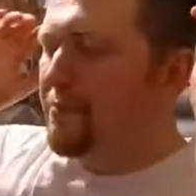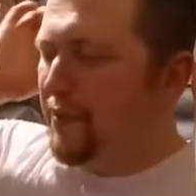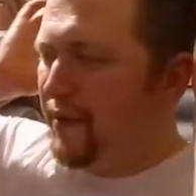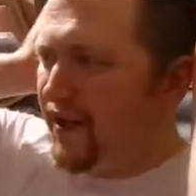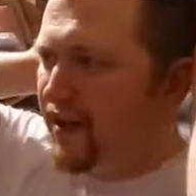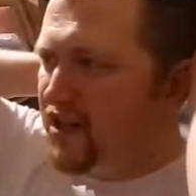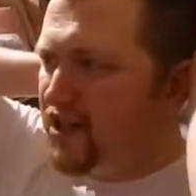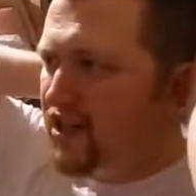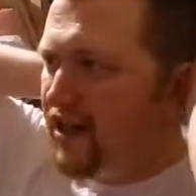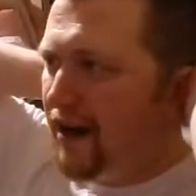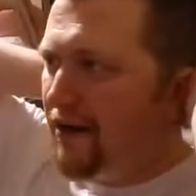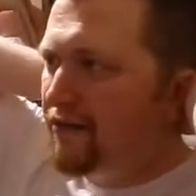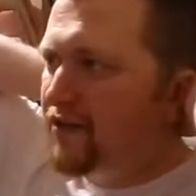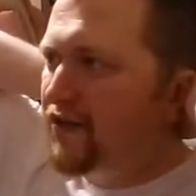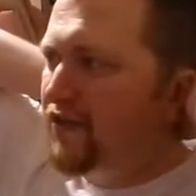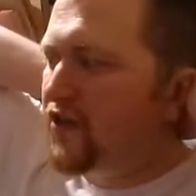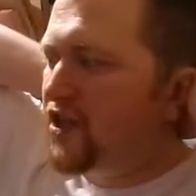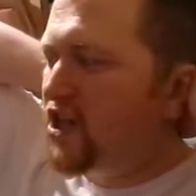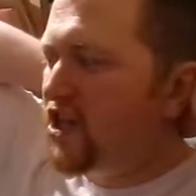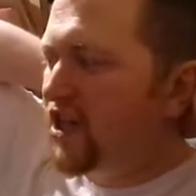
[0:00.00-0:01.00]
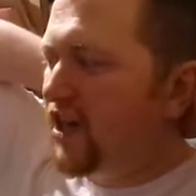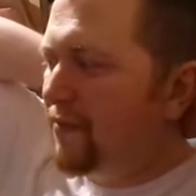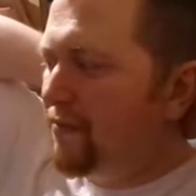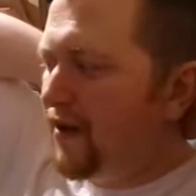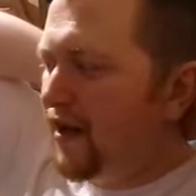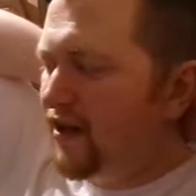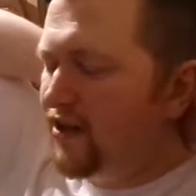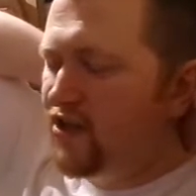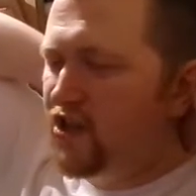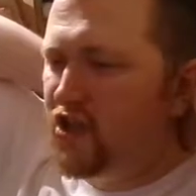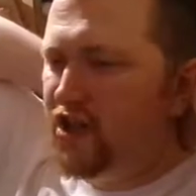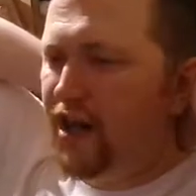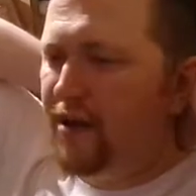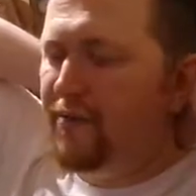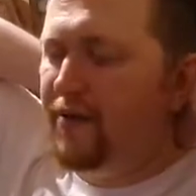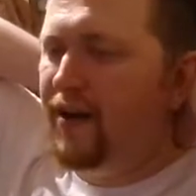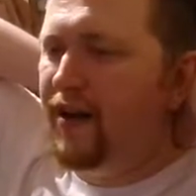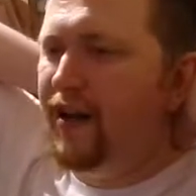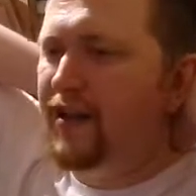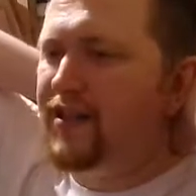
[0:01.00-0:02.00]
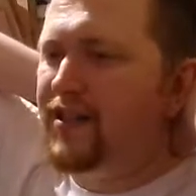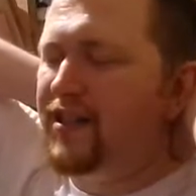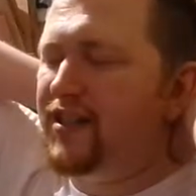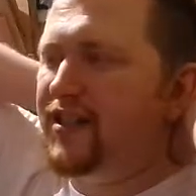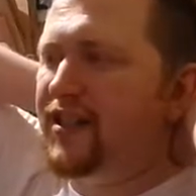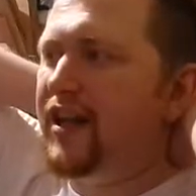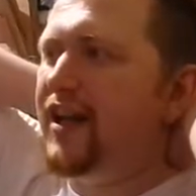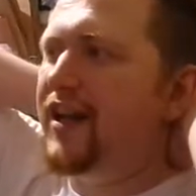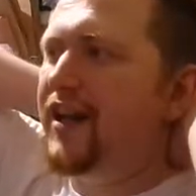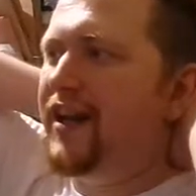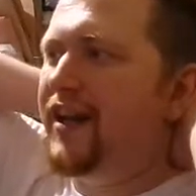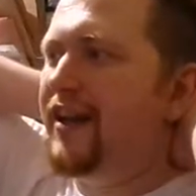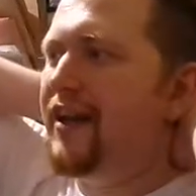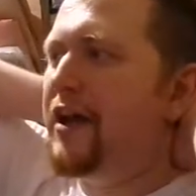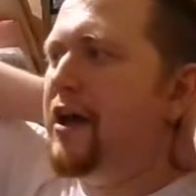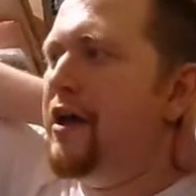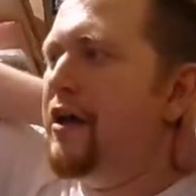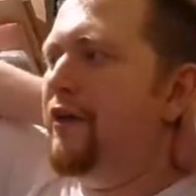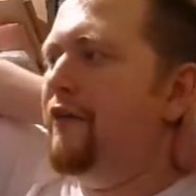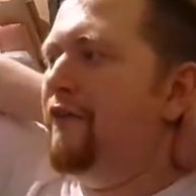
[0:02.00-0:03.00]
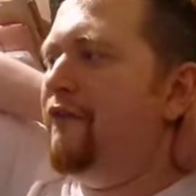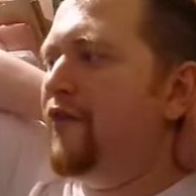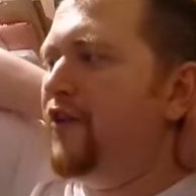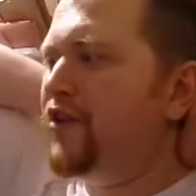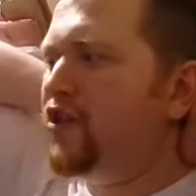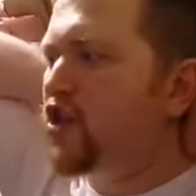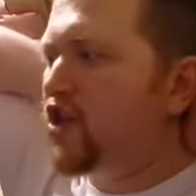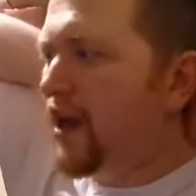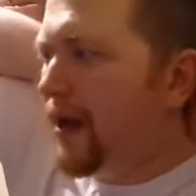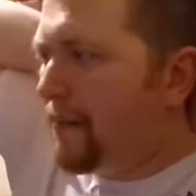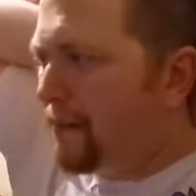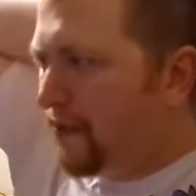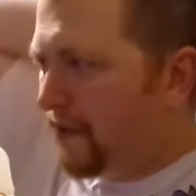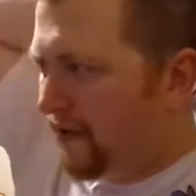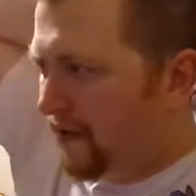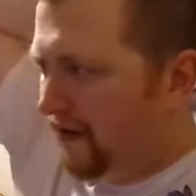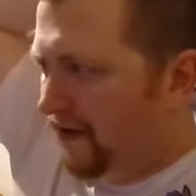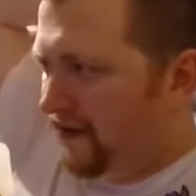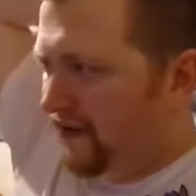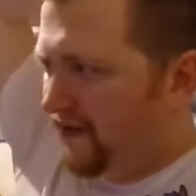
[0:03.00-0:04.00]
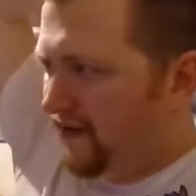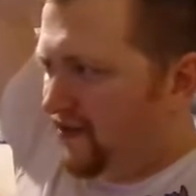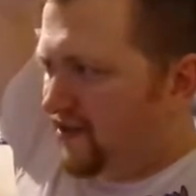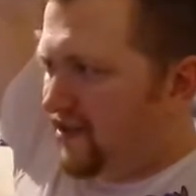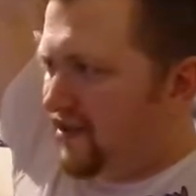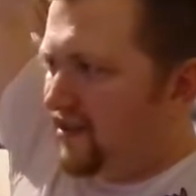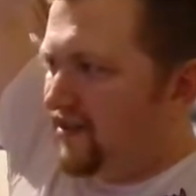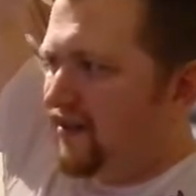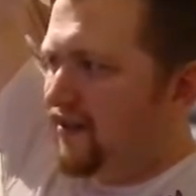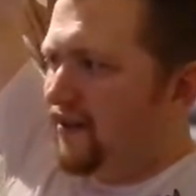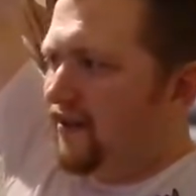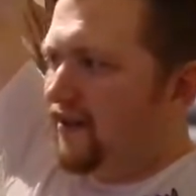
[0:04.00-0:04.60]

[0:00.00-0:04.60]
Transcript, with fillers: Big shout to the sheep, ladies and gentlemen. Let's see. The champions!